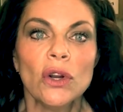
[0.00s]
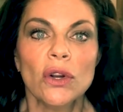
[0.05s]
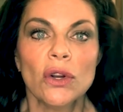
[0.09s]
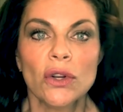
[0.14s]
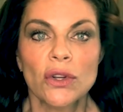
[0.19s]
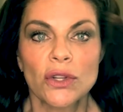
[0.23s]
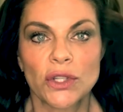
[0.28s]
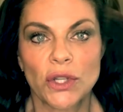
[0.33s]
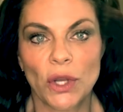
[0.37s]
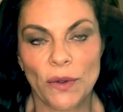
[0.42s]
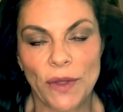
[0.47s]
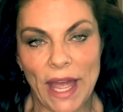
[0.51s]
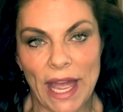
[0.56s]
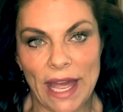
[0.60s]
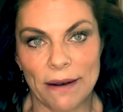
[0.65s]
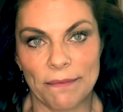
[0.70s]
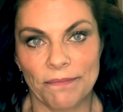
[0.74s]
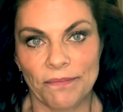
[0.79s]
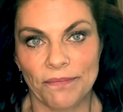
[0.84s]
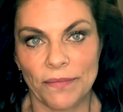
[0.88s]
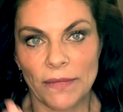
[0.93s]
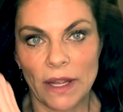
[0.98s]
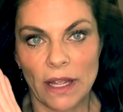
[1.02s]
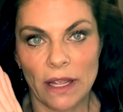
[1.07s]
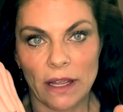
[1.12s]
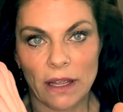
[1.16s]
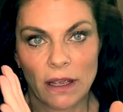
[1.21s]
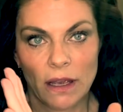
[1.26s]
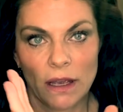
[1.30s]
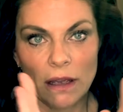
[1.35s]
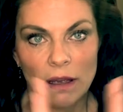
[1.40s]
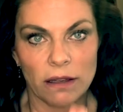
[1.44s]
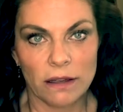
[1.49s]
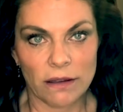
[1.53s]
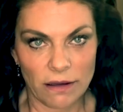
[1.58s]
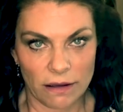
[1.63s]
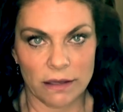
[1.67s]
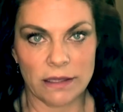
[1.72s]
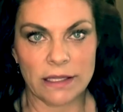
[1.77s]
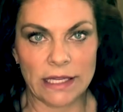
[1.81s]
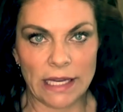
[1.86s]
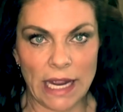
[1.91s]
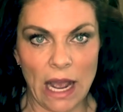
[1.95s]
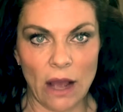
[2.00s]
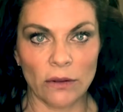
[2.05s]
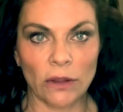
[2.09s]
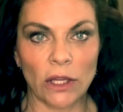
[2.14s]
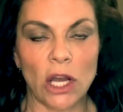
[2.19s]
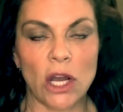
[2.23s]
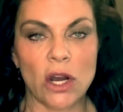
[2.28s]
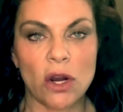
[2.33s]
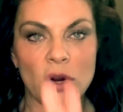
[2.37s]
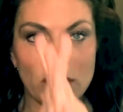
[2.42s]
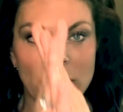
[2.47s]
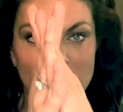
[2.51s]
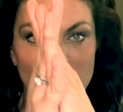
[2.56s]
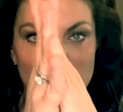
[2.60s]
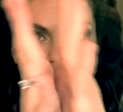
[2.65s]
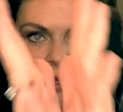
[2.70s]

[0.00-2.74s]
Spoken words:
So then, download